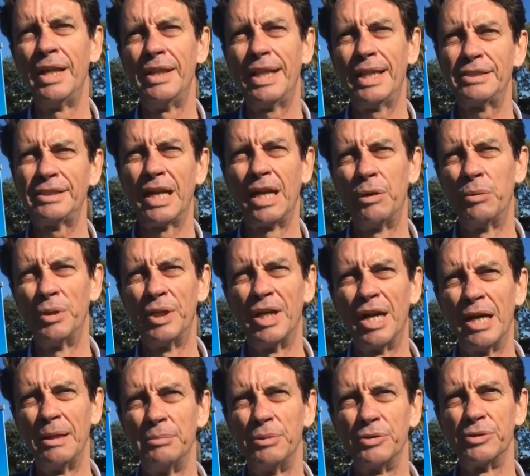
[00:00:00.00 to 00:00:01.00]
That's how we're
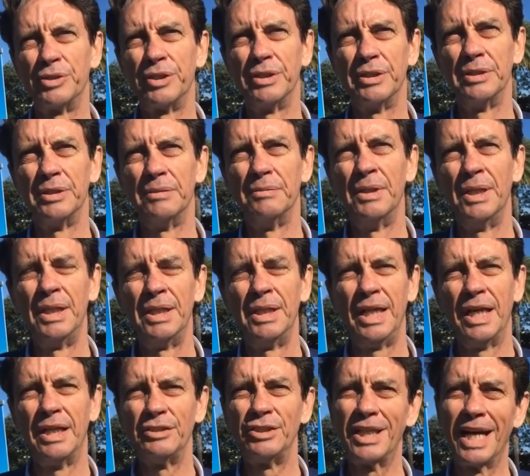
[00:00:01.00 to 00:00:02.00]
able to,
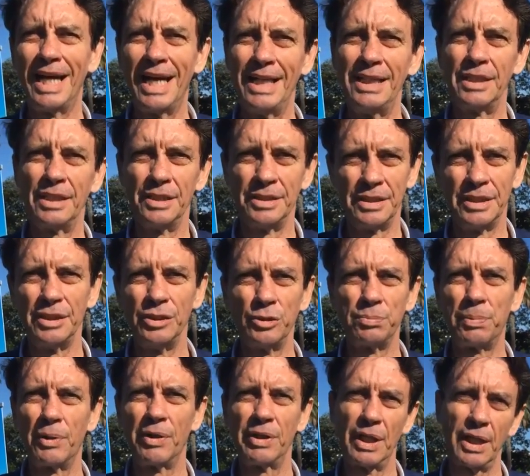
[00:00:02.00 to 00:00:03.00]
tailor these
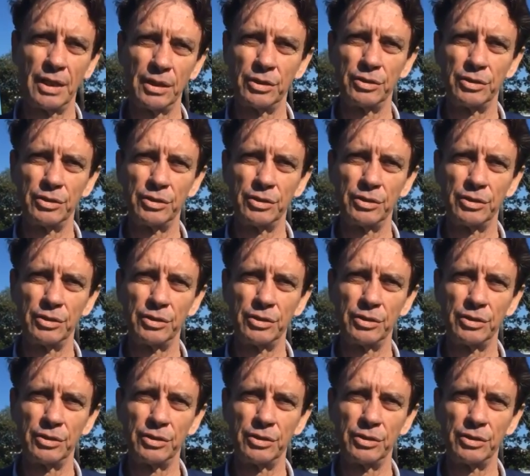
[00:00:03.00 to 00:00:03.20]
products.